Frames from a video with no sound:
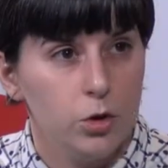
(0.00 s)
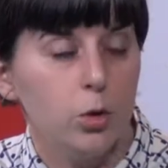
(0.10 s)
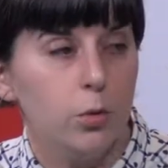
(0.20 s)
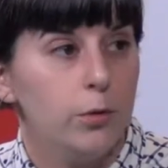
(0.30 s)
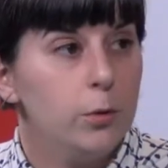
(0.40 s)

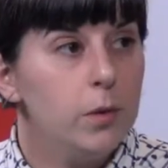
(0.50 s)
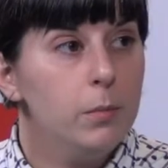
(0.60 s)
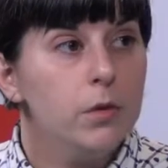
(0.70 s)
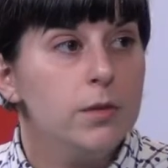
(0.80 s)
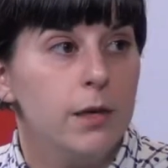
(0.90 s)
two or three
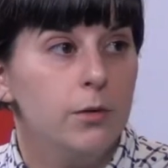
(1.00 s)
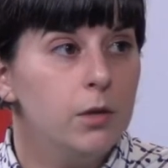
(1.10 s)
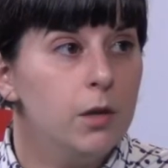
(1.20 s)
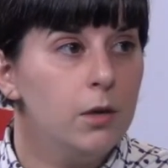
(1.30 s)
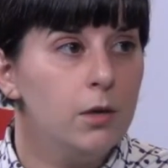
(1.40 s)
books out
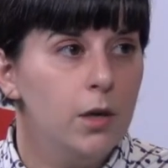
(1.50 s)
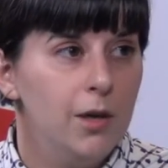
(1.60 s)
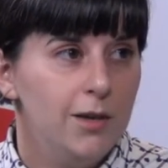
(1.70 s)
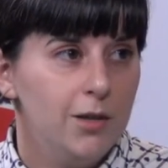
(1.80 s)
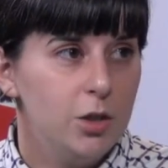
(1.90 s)
there
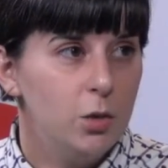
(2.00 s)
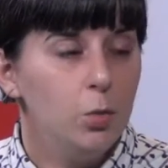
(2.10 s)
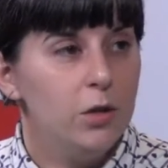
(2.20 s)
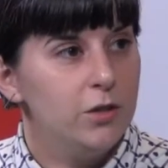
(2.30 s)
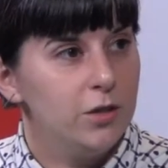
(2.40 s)
as to
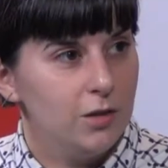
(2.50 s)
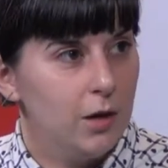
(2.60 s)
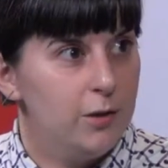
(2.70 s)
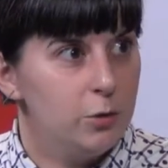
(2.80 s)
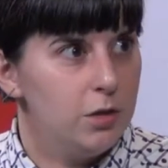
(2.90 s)
what
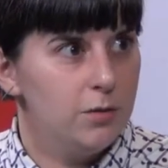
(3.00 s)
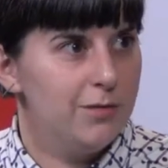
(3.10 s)
IoT